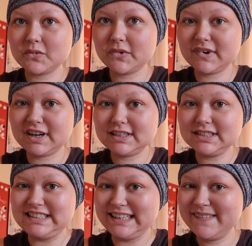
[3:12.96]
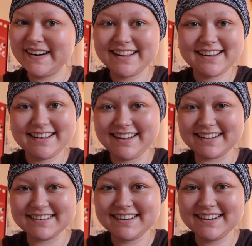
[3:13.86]
We're gonna do it
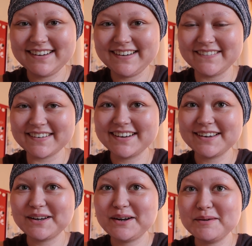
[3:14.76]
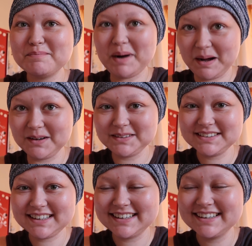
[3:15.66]
again. We're gonna go
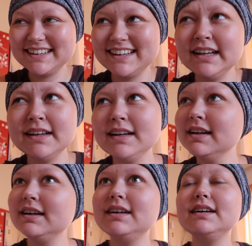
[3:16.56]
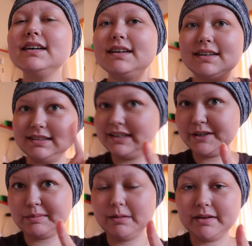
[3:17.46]
bald. I know
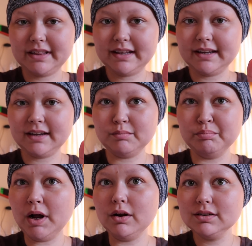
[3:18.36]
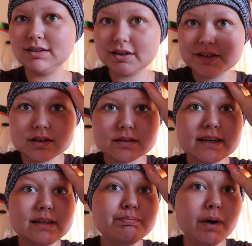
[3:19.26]
you're probably thinking, bald? Aren't you
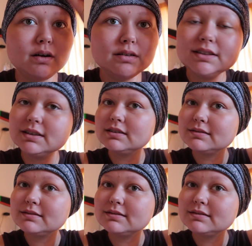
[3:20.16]
already bald?